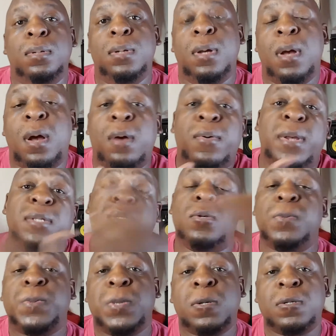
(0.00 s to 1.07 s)
all right
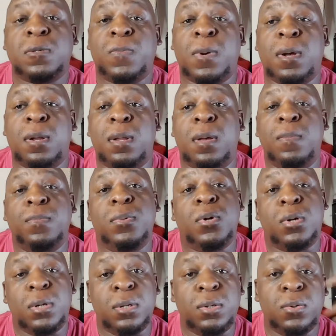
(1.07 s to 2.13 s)
so first of all i'm
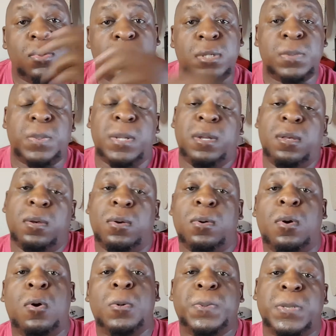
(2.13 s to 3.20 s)
going to do this
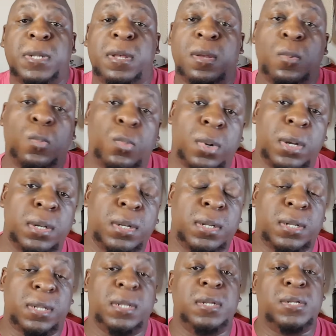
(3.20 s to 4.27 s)
video hopefully in one
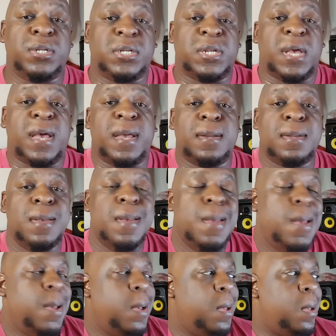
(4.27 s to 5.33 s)
clean shot
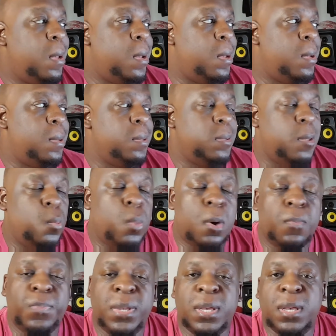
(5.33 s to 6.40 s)
uh, there
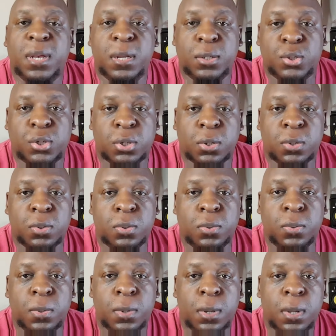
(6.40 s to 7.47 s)
won't be an
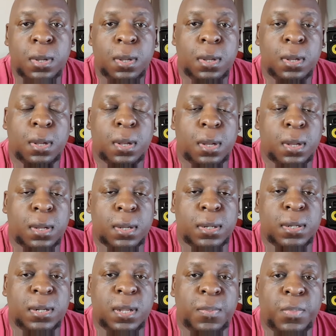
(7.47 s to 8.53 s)
intro uh,
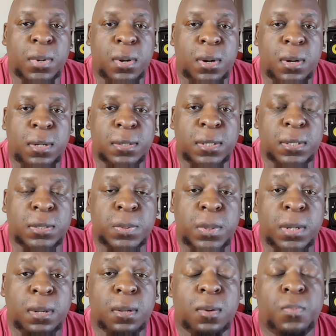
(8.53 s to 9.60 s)
clip on this
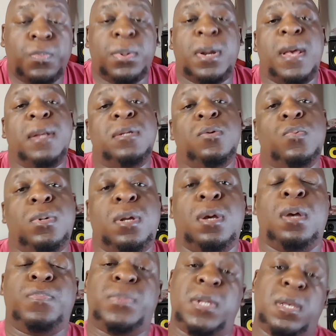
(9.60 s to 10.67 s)
video but i do want to
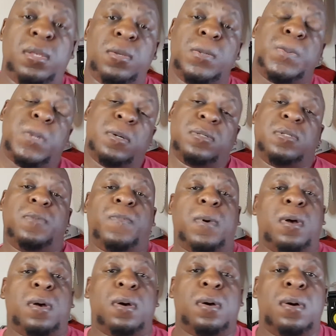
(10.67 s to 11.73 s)
update you first of
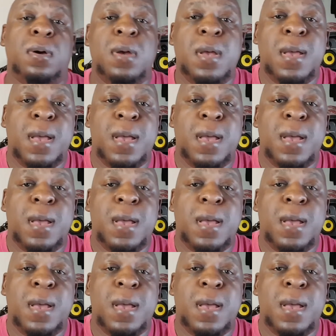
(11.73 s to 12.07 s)
all